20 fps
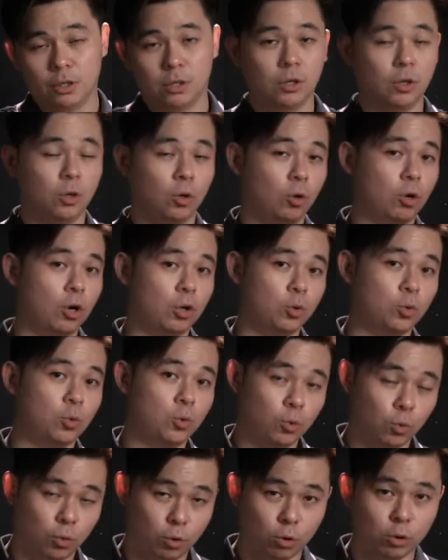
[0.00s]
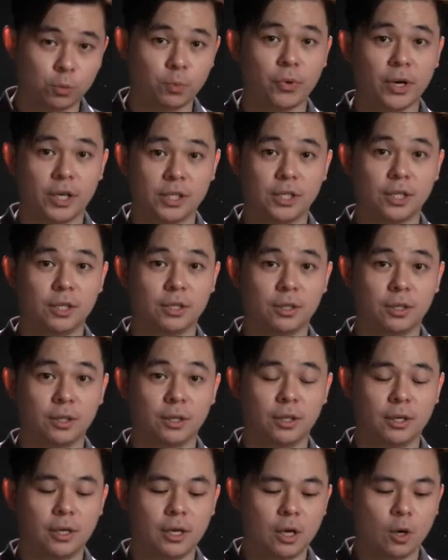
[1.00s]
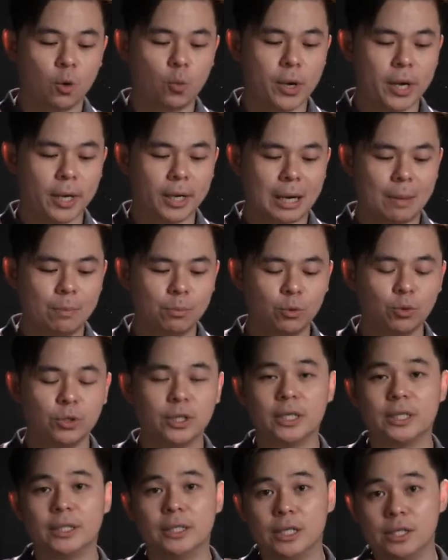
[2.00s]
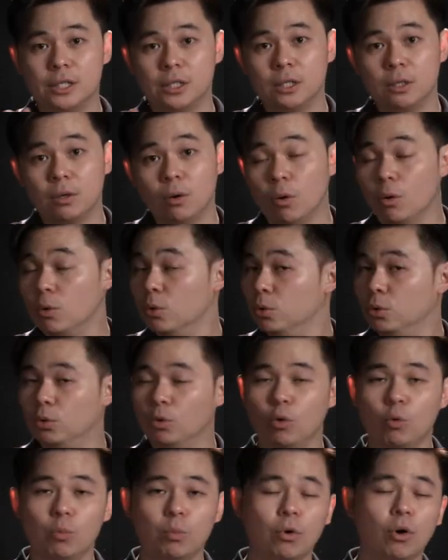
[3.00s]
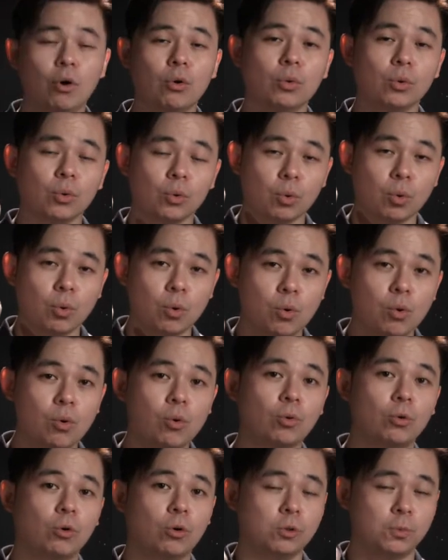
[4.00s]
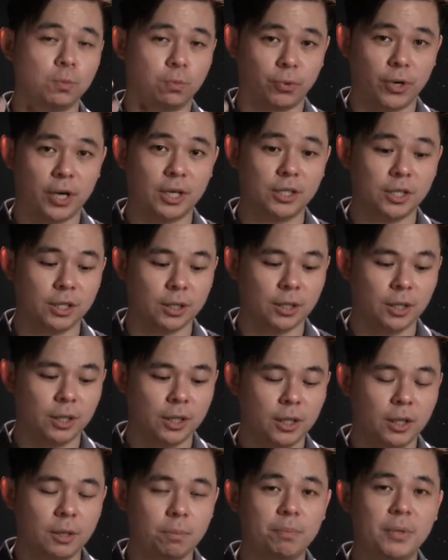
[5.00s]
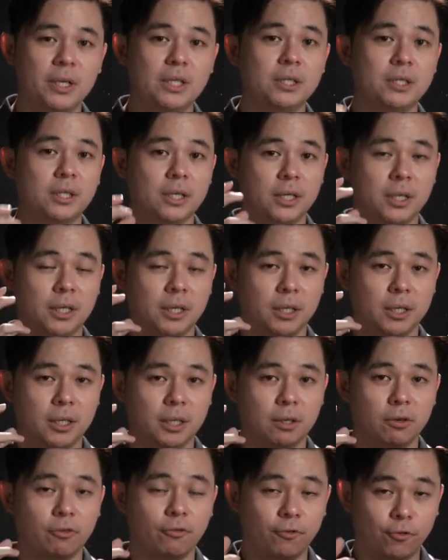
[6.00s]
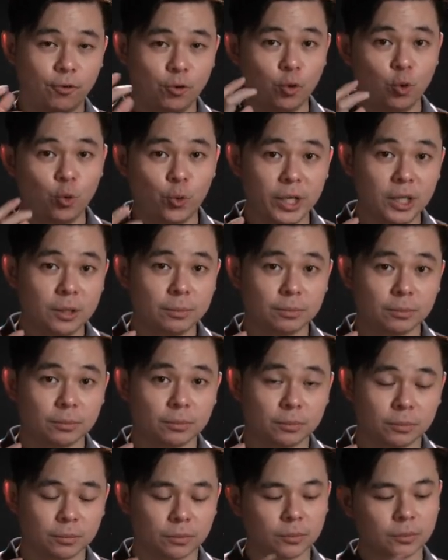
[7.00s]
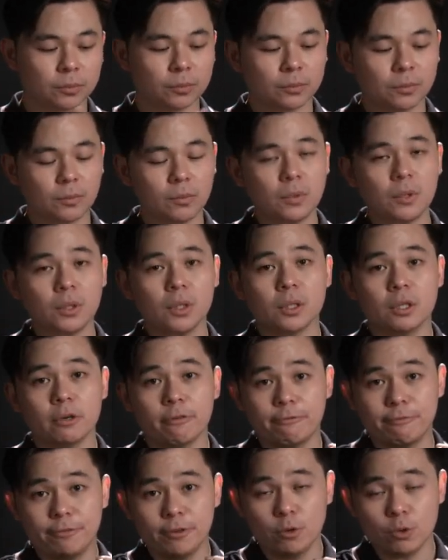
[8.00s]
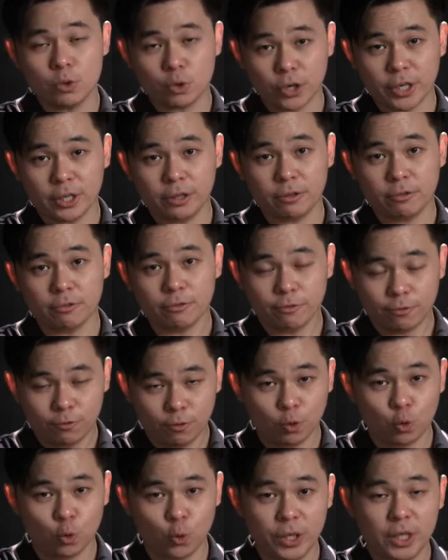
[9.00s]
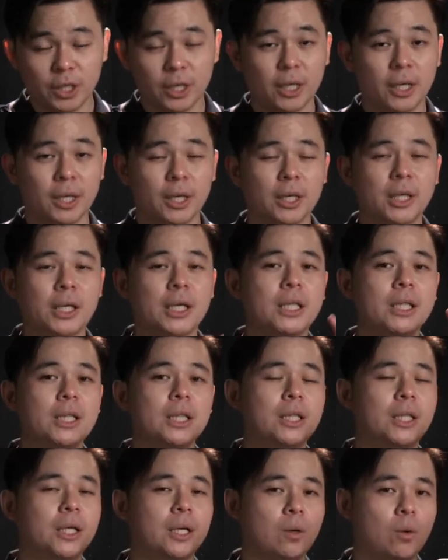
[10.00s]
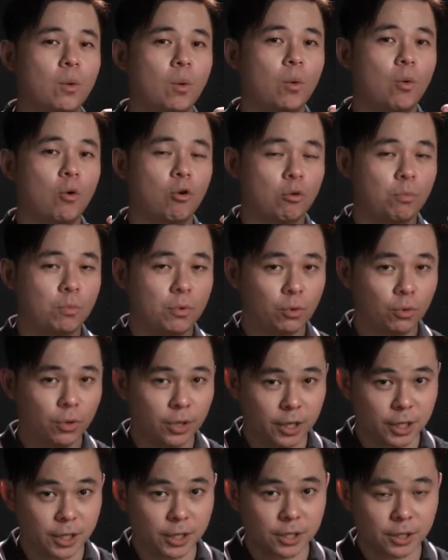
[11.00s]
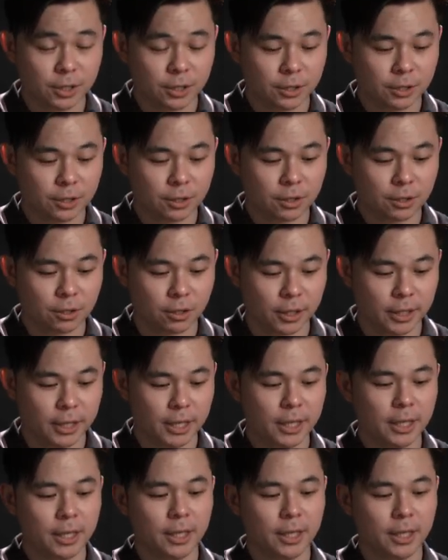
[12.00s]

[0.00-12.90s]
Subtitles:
got glucose present. When come to the distal, oh, no more glucose present. Means the fluid, the filtrate fluid in the glomerulus, okay,